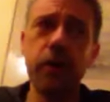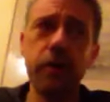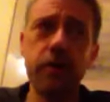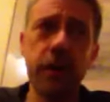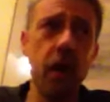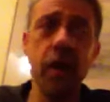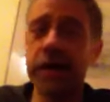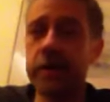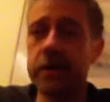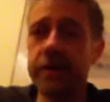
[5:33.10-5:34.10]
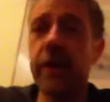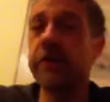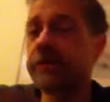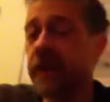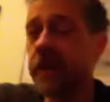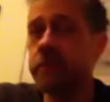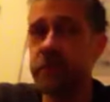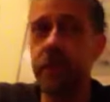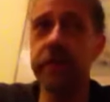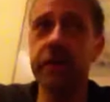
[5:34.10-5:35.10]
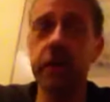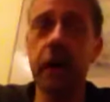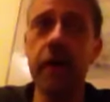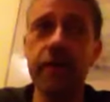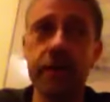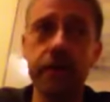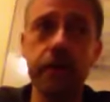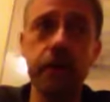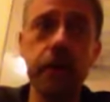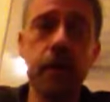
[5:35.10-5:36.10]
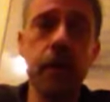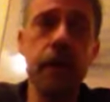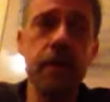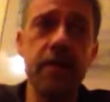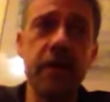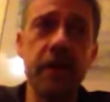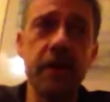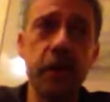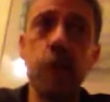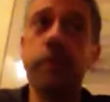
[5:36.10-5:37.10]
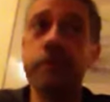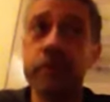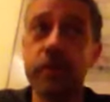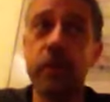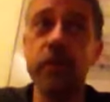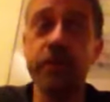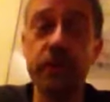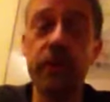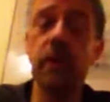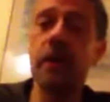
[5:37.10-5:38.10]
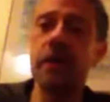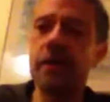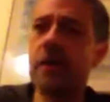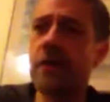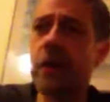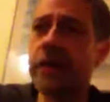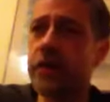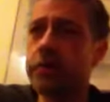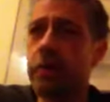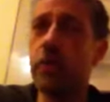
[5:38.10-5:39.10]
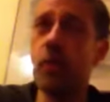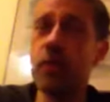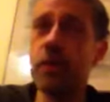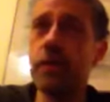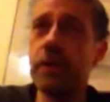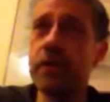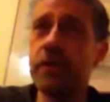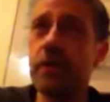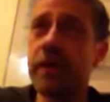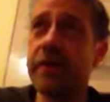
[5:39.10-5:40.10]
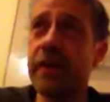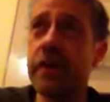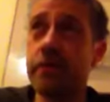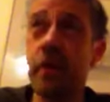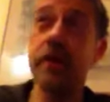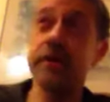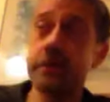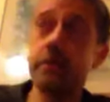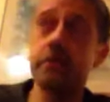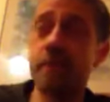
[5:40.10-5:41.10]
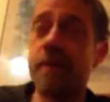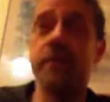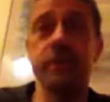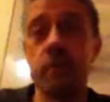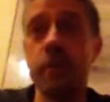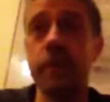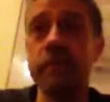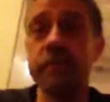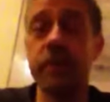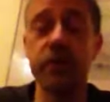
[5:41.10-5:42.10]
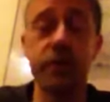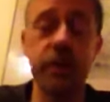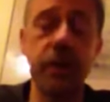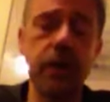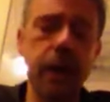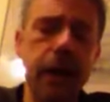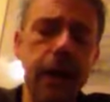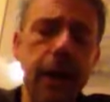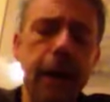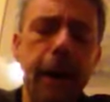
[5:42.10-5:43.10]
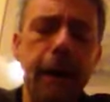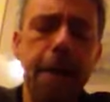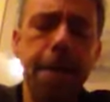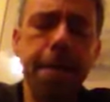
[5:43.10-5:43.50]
regarding dignity and respect to life and the fact that you'd be responsible, and in the other case you probably wouldn't, the person who maintained the brakes perhaps would be responsible. But